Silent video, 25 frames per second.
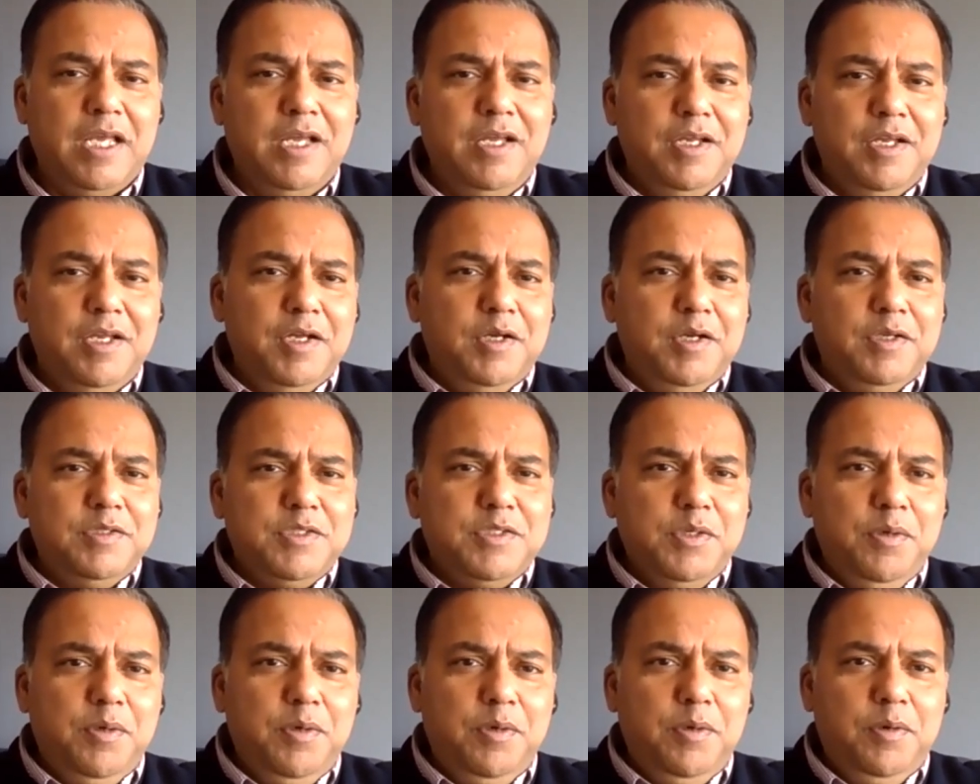Correct.
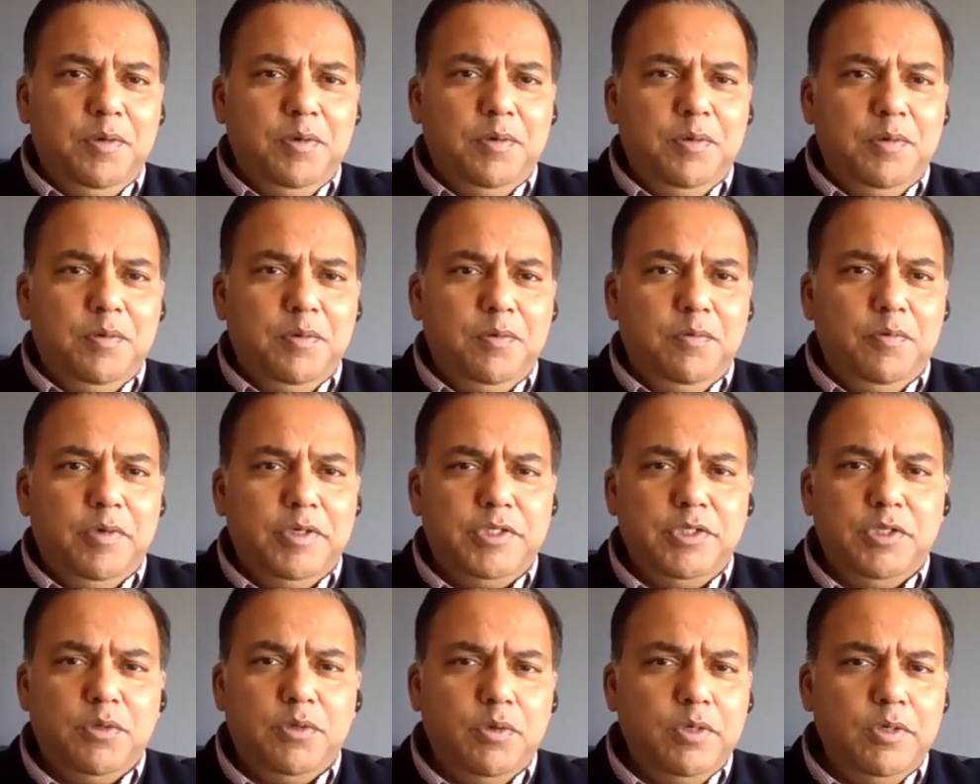so
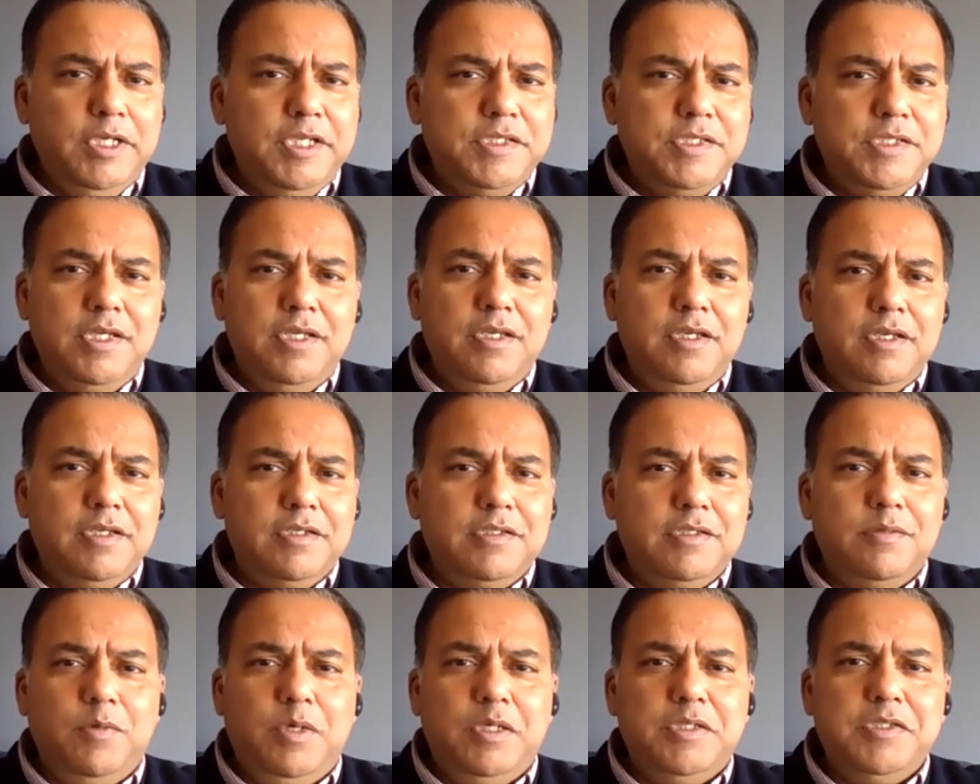what you're only seeing
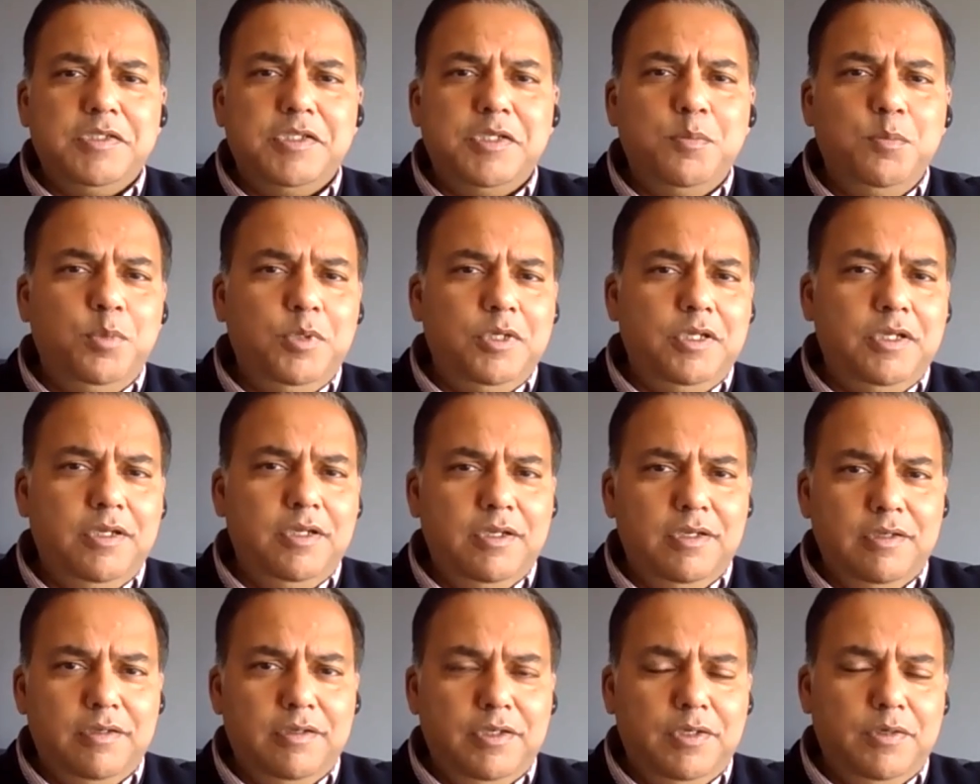is one
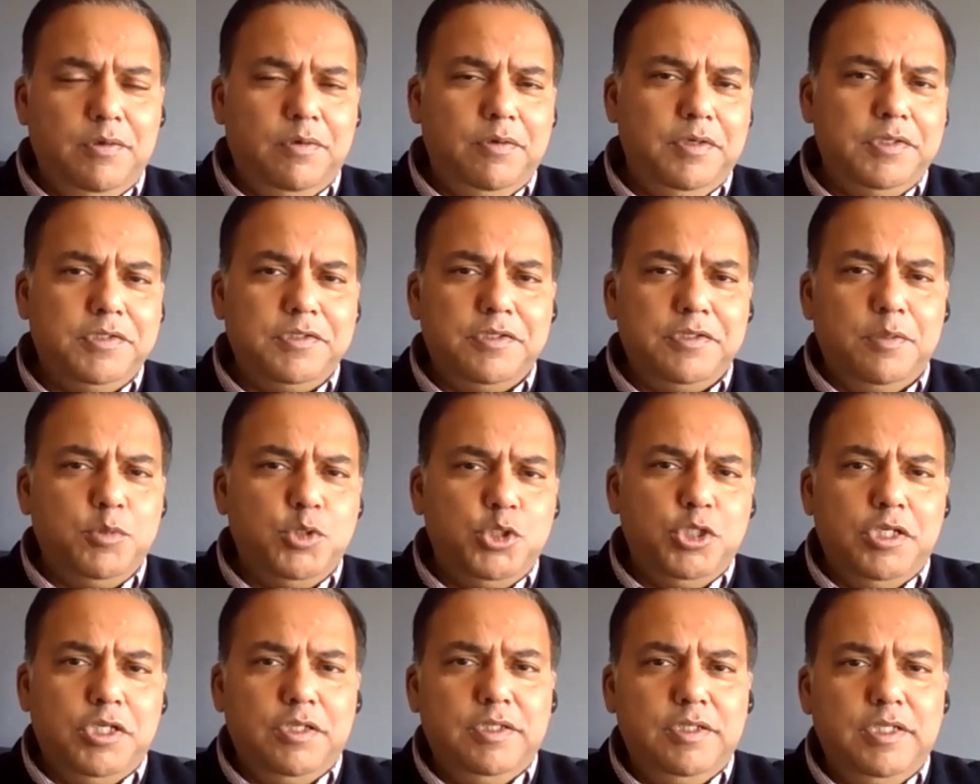simple you know
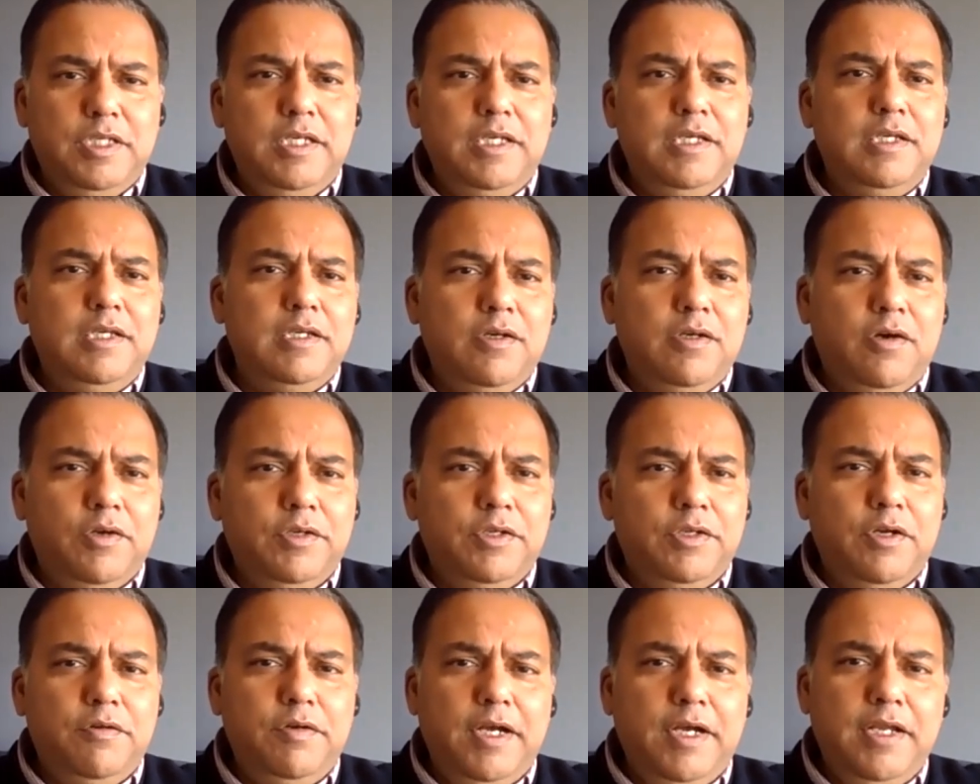description on the on
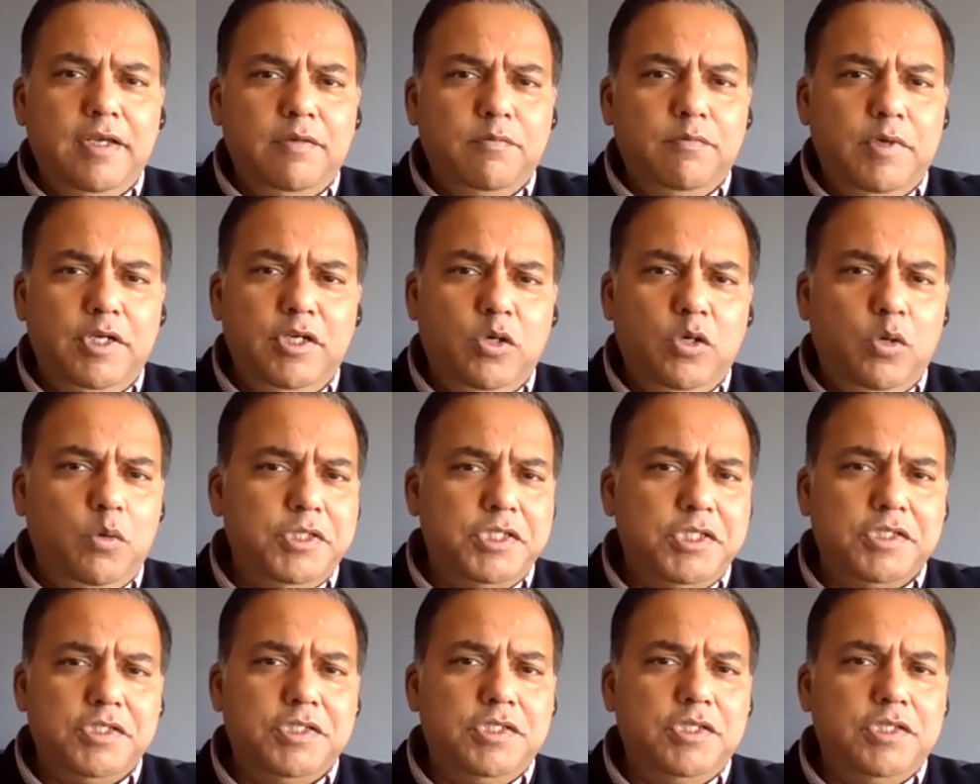your trading window
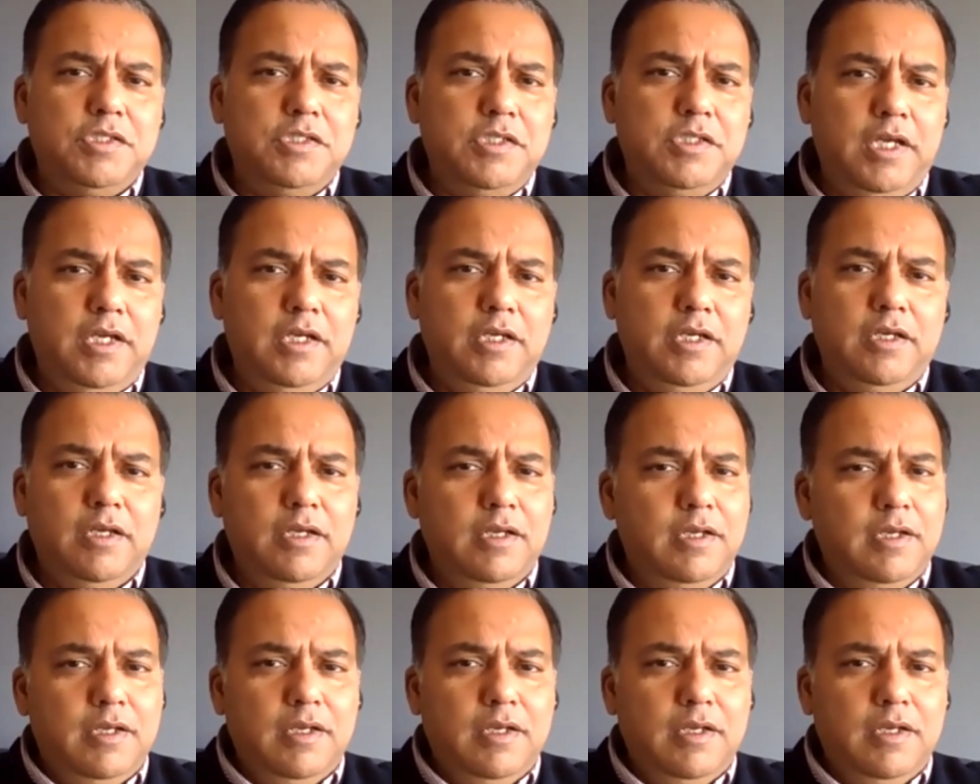which is just saying